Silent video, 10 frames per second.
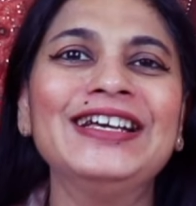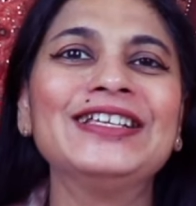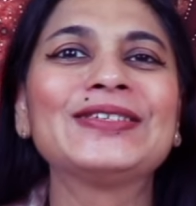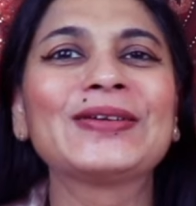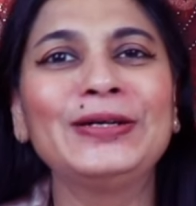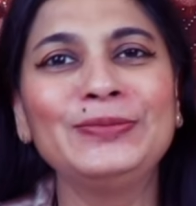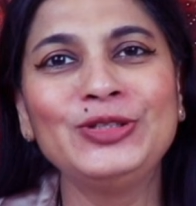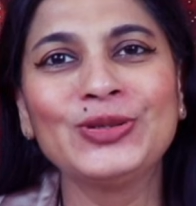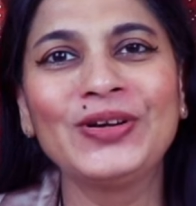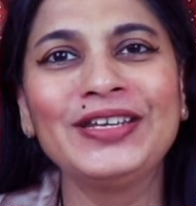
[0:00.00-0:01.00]
So come
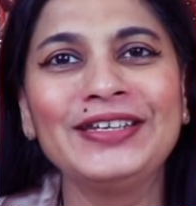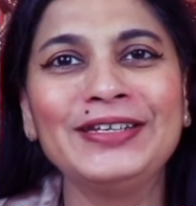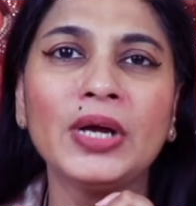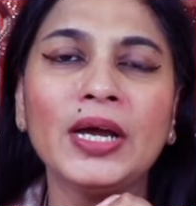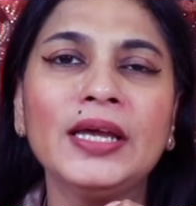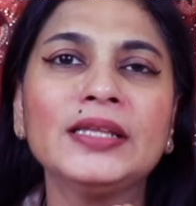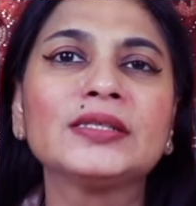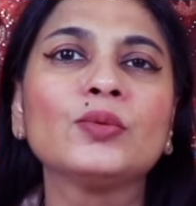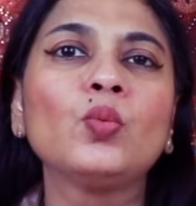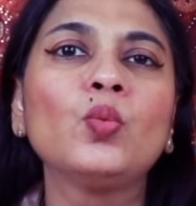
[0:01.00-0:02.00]
join in. It's
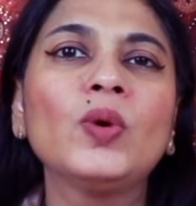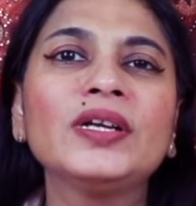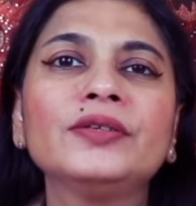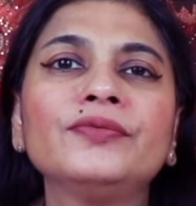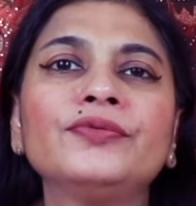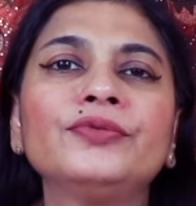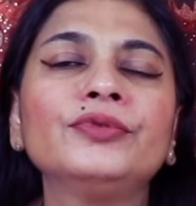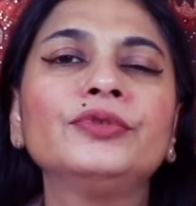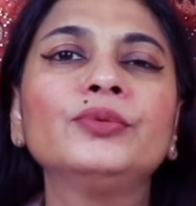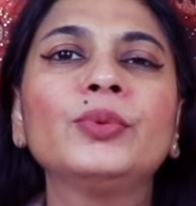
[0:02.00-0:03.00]
a
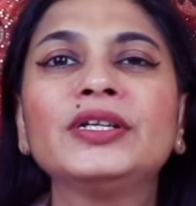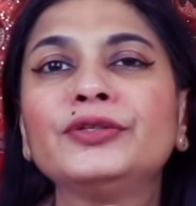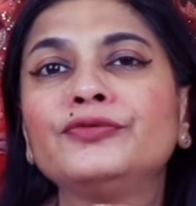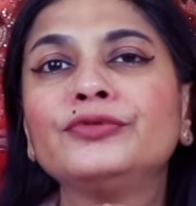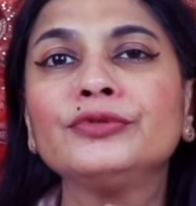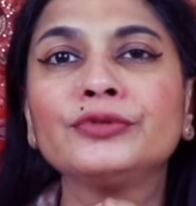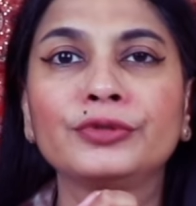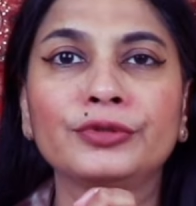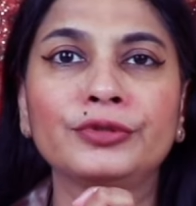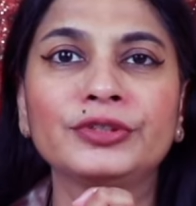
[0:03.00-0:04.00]
wonderful, wonderful
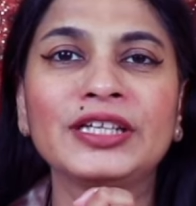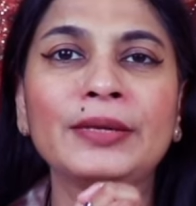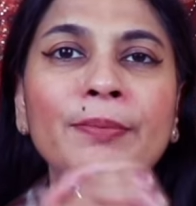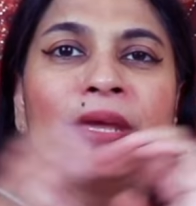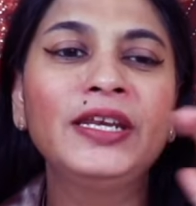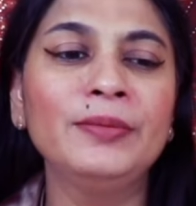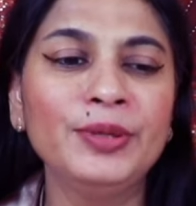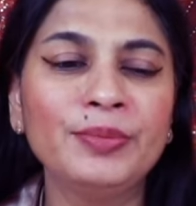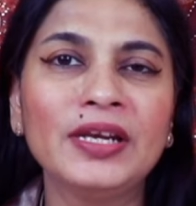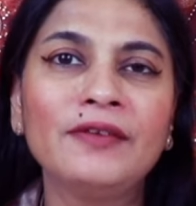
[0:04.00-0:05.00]
course and many
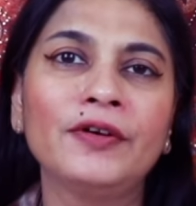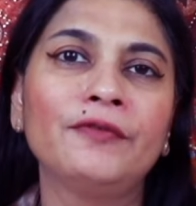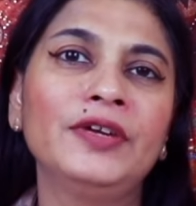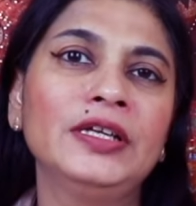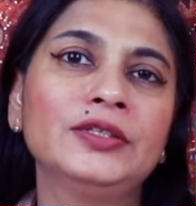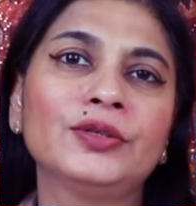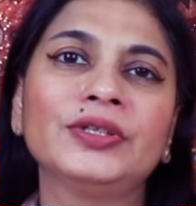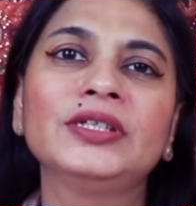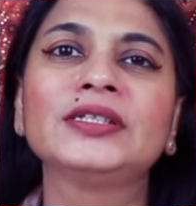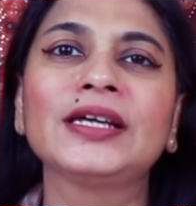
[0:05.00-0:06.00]
people have availed on
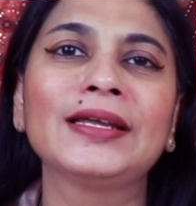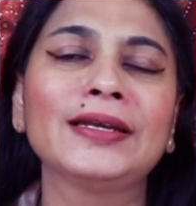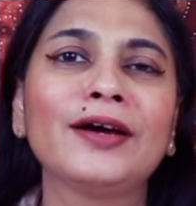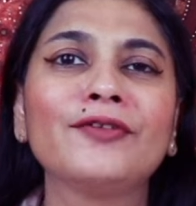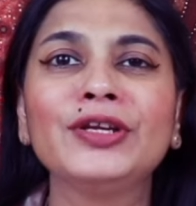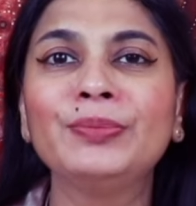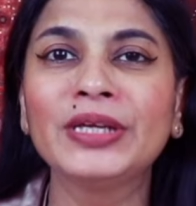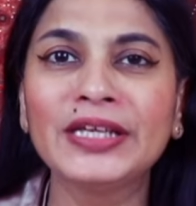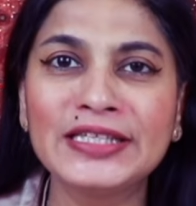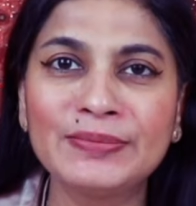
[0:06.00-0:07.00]
it and are
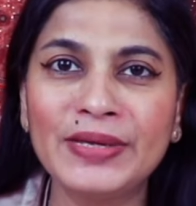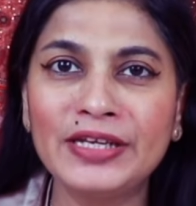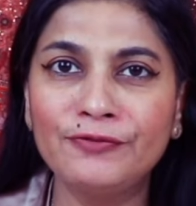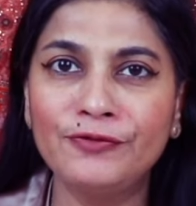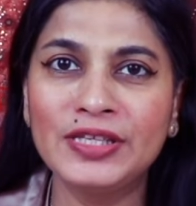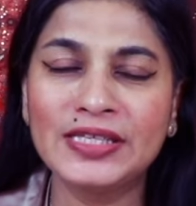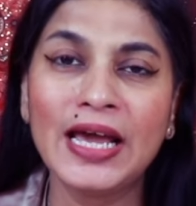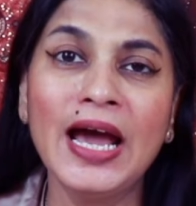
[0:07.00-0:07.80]
reaping its benefits.